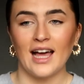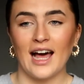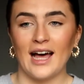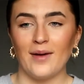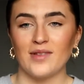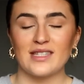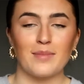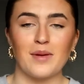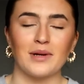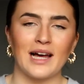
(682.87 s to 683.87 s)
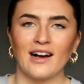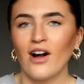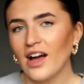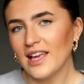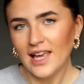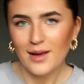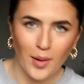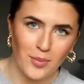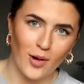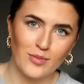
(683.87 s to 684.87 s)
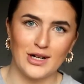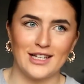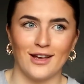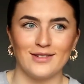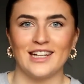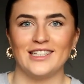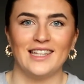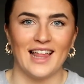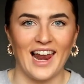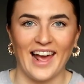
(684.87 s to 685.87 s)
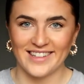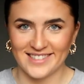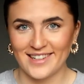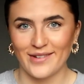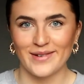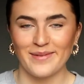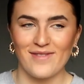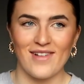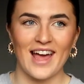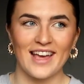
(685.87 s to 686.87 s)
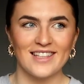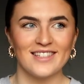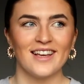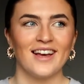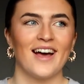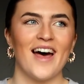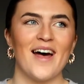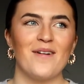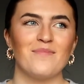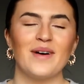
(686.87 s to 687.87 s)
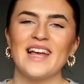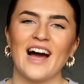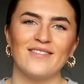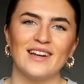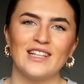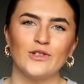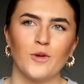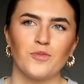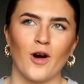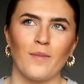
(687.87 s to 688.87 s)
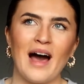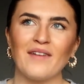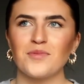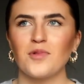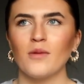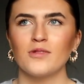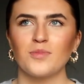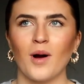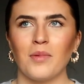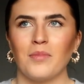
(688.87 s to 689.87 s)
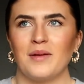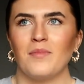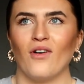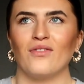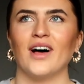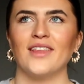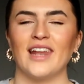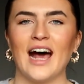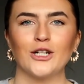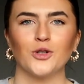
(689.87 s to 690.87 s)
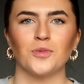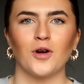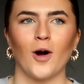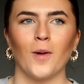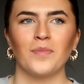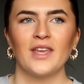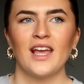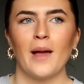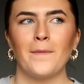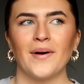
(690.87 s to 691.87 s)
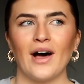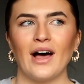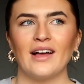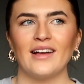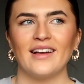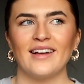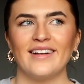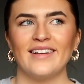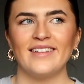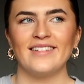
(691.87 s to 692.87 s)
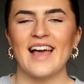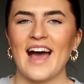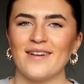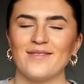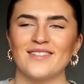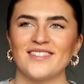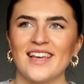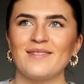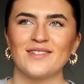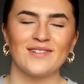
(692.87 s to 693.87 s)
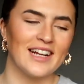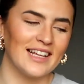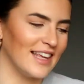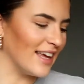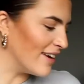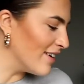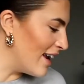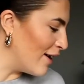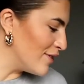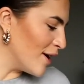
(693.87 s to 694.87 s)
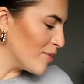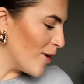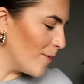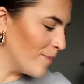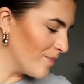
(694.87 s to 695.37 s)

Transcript: Some people are like, I can't eat in my prom dress. I was literally there like stuffing my face. But yeah, I really enjoyed prom. After prom was probably more fun than actual prom. But yeah, it was really cute. I loved our prom.